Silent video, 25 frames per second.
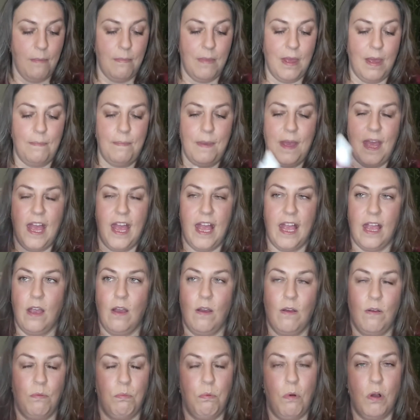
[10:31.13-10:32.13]
Maybe
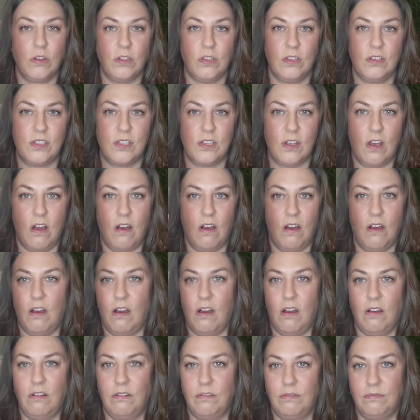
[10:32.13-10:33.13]
once,
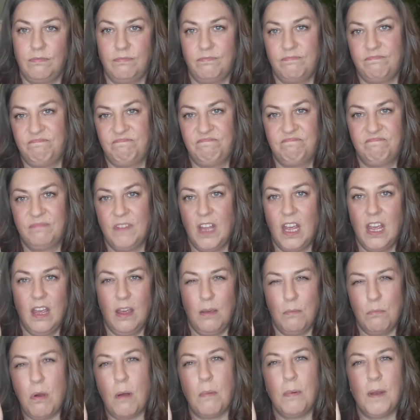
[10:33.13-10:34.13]
or
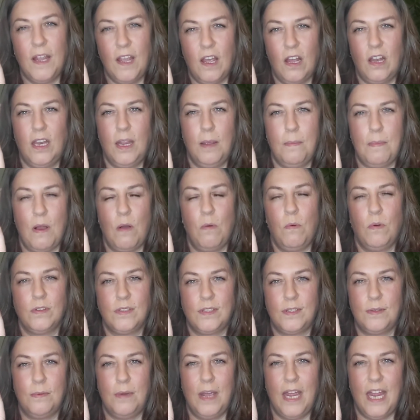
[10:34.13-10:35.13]
probably only about
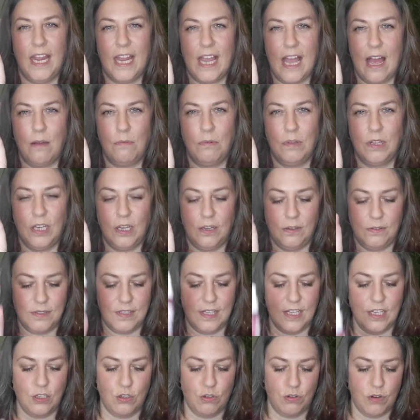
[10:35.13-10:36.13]
once a week, I will
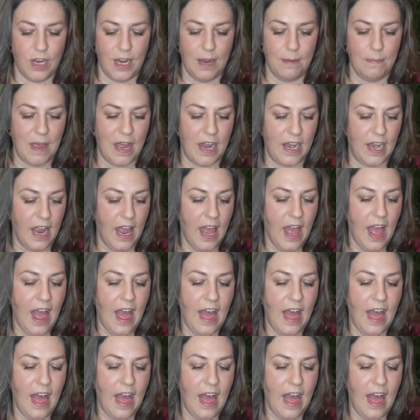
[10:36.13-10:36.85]
use this treatment.